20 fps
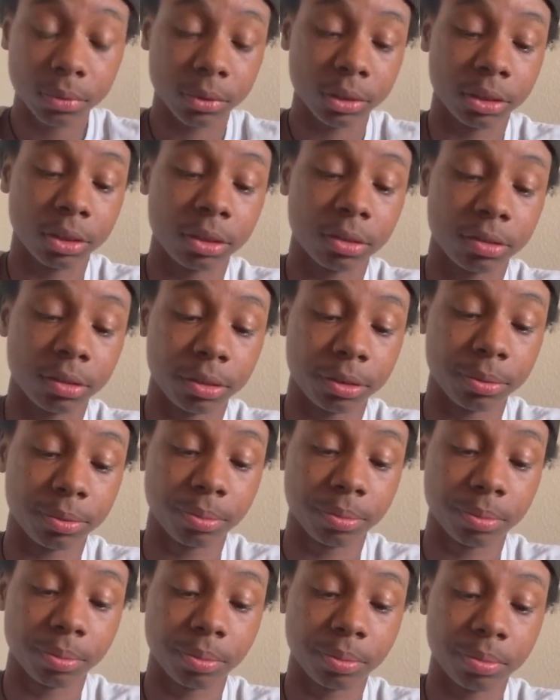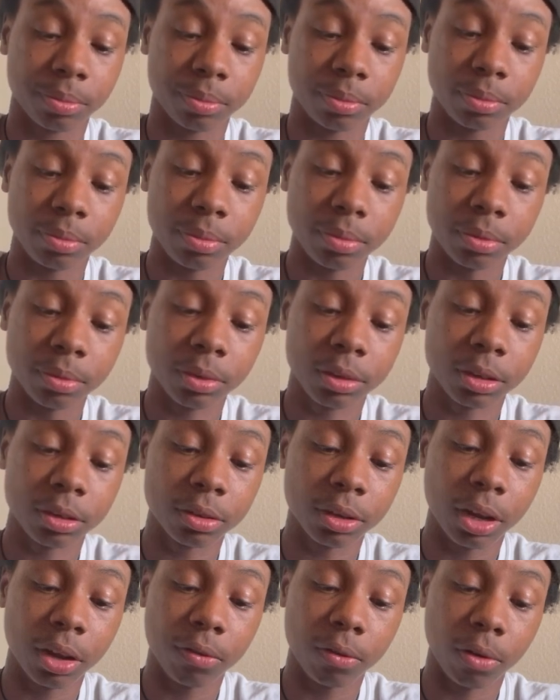Listen. The
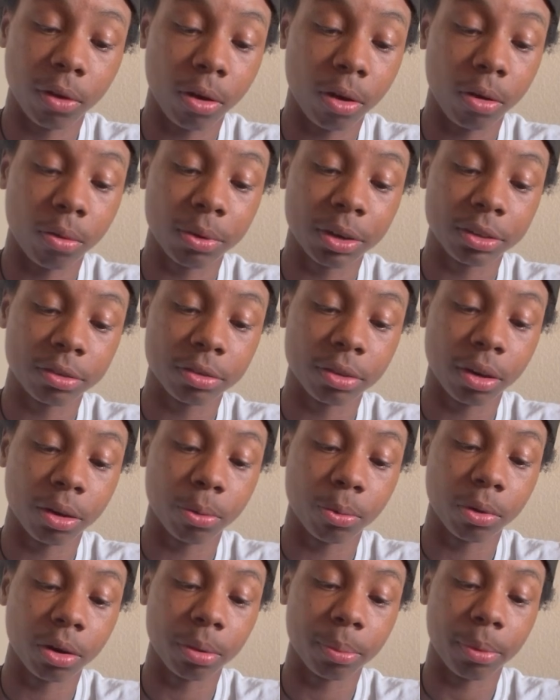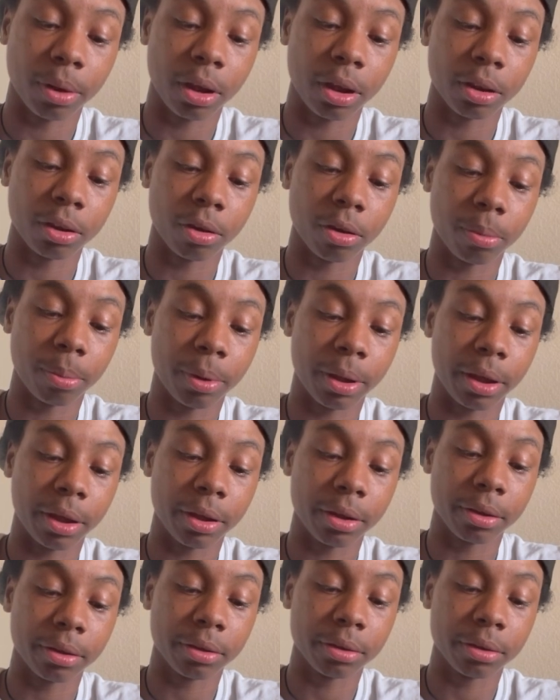devil always trying to work behind your back.